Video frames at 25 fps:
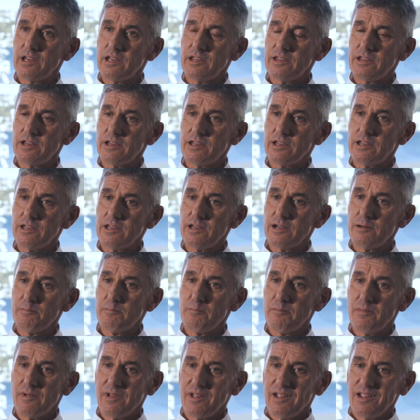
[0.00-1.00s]
they they.
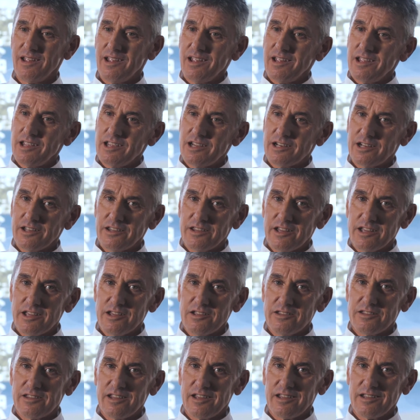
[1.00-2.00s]
Um, you know,
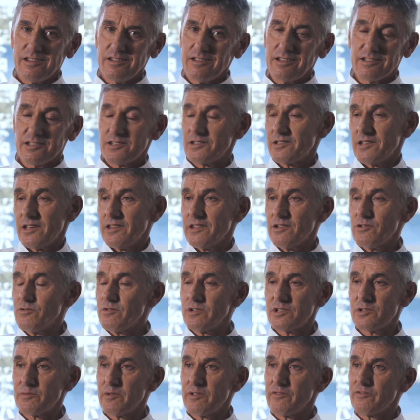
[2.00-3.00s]
they, they, as I say, they
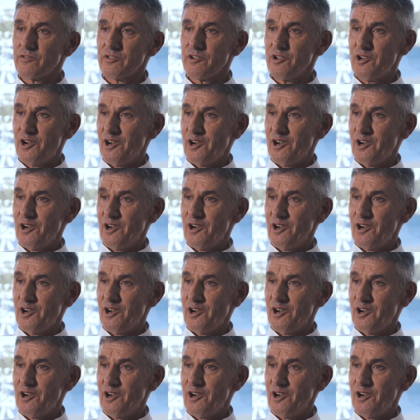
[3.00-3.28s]
always speak very